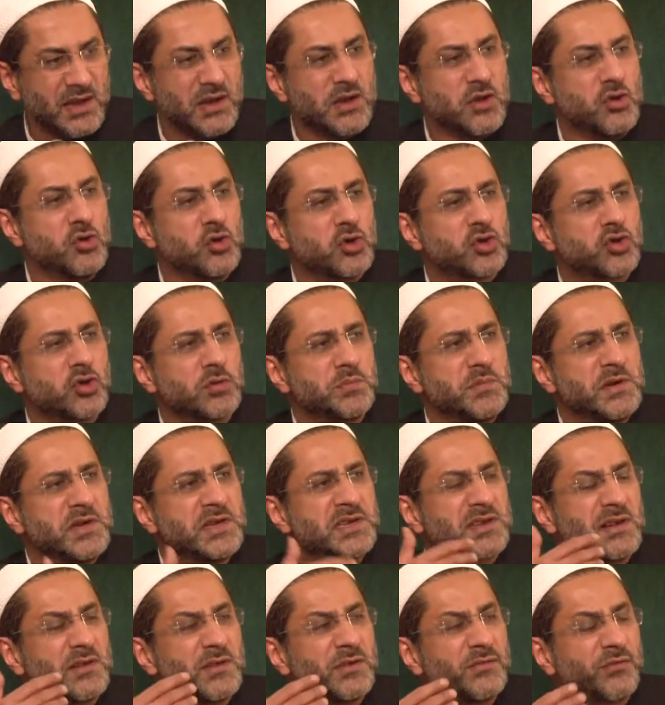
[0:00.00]
You should be
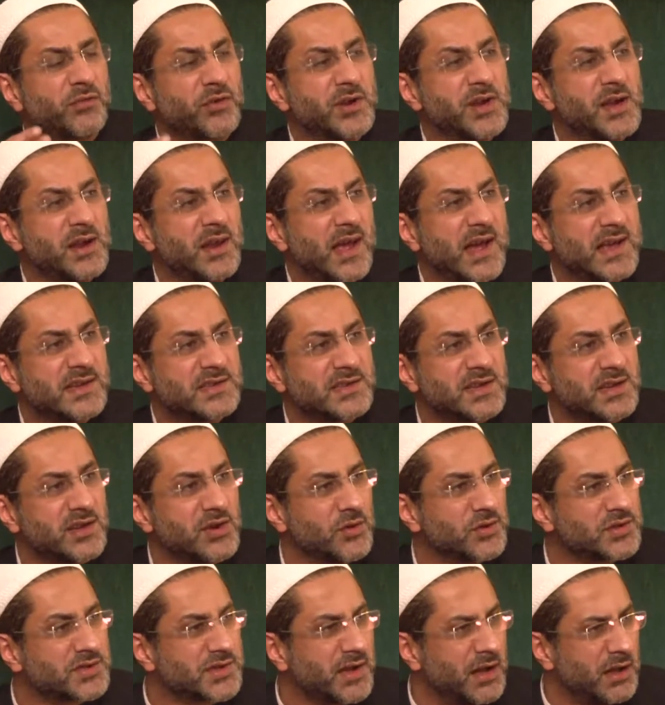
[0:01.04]
self realizing
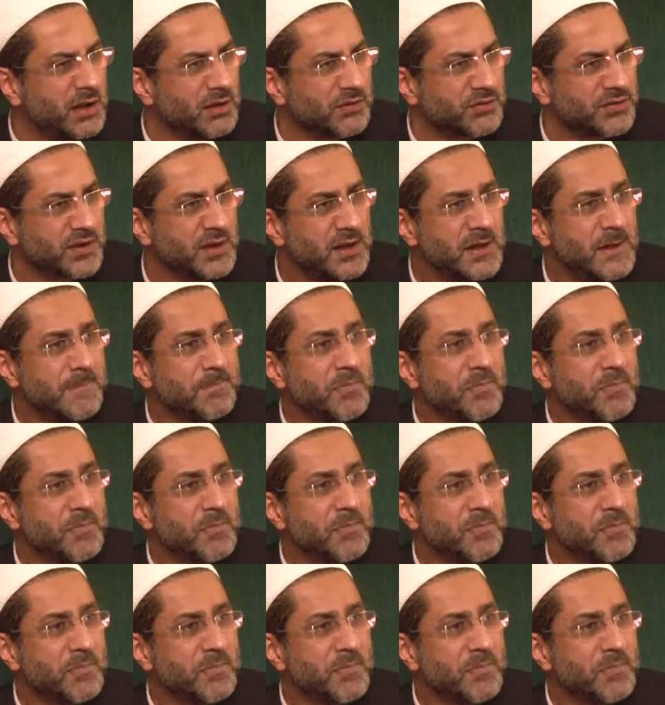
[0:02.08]
yourselves,